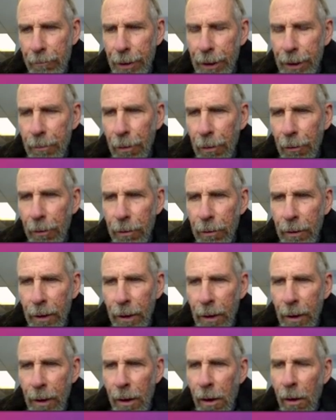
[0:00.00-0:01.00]
people.
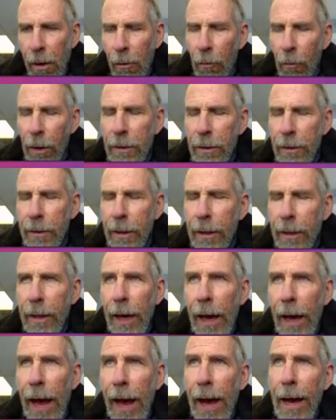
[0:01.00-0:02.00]
What's going
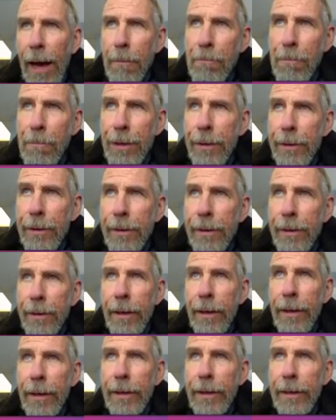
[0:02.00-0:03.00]
to happen
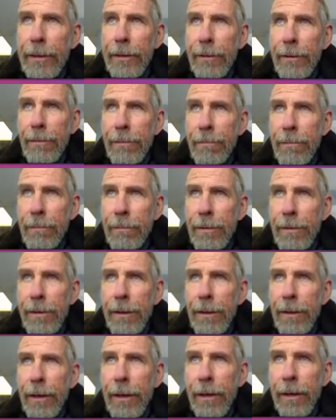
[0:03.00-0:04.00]
is
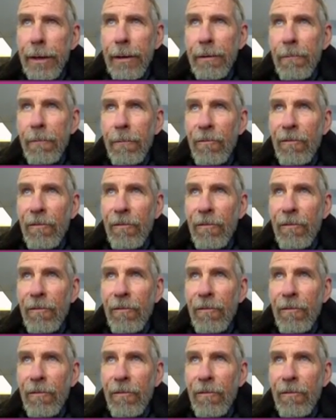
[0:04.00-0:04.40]
you're going to,